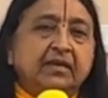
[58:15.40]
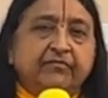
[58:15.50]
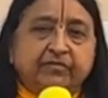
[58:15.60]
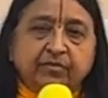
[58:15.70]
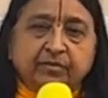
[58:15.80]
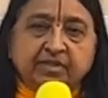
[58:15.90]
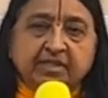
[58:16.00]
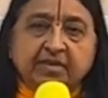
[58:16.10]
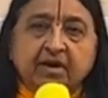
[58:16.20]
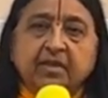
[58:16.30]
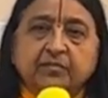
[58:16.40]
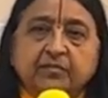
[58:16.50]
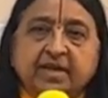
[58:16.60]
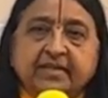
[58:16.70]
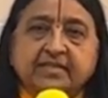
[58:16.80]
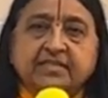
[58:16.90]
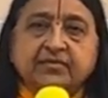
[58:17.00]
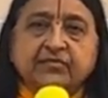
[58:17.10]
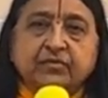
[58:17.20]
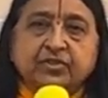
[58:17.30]
If you did not practice
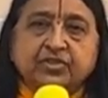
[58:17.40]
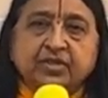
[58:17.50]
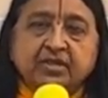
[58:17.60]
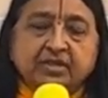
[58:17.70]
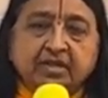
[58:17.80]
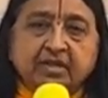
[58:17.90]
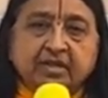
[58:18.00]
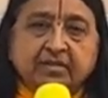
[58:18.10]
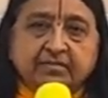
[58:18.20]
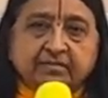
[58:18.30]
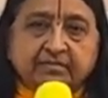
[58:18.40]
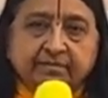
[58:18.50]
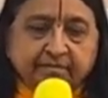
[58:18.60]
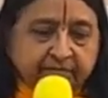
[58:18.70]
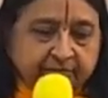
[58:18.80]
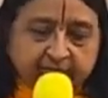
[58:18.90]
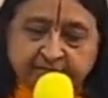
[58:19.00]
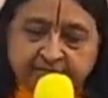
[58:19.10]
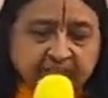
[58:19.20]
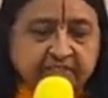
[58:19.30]
devotion in
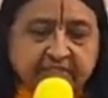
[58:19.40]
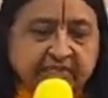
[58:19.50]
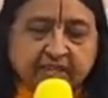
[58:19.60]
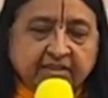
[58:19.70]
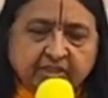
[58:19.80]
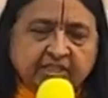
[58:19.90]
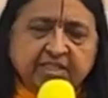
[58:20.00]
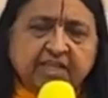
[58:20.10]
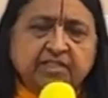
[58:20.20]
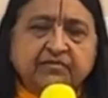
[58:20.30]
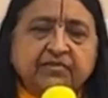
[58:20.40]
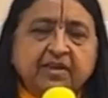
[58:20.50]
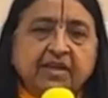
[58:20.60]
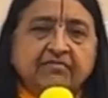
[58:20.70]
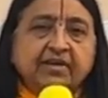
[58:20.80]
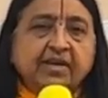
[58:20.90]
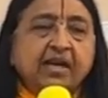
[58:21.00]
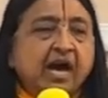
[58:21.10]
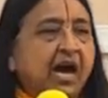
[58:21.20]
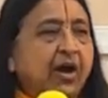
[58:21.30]
the first, second, third stage of your life,
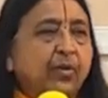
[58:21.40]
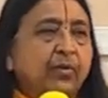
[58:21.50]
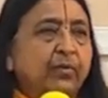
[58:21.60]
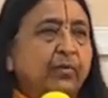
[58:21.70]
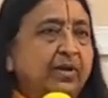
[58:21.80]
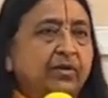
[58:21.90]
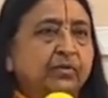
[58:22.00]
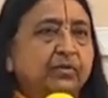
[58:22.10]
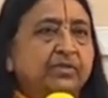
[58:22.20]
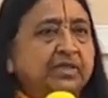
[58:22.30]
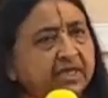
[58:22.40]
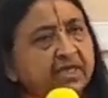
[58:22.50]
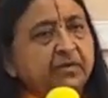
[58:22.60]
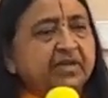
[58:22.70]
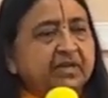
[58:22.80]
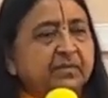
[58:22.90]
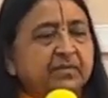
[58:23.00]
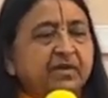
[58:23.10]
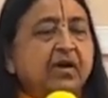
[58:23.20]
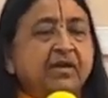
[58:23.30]
how will you suddenly
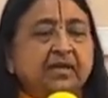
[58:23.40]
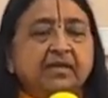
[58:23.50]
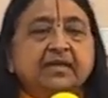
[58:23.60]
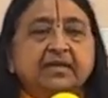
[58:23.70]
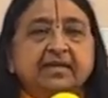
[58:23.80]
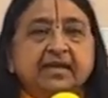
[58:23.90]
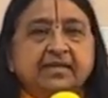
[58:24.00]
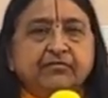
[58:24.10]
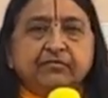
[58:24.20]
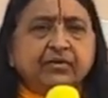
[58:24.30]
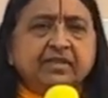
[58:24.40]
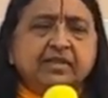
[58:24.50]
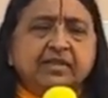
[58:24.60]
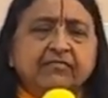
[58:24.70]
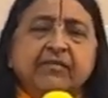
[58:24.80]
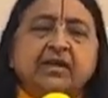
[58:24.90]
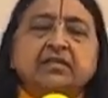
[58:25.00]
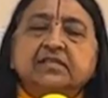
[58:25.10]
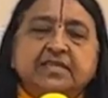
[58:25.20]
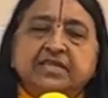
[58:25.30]
become godly in the fourth and the
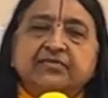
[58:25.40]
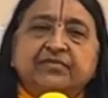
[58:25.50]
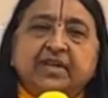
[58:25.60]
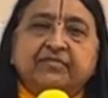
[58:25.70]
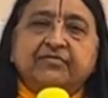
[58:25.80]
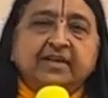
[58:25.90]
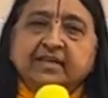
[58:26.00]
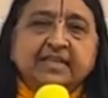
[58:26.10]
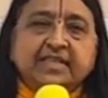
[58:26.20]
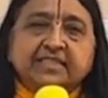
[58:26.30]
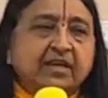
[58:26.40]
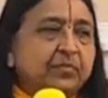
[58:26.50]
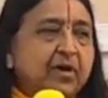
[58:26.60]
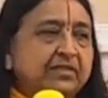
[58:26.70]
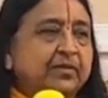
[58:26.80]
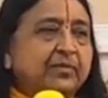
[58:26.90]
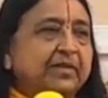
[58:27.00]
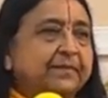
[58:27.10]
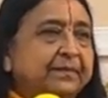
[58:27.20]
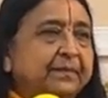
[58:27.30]
final stage of life? That's not
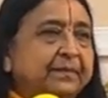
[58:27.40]
possible.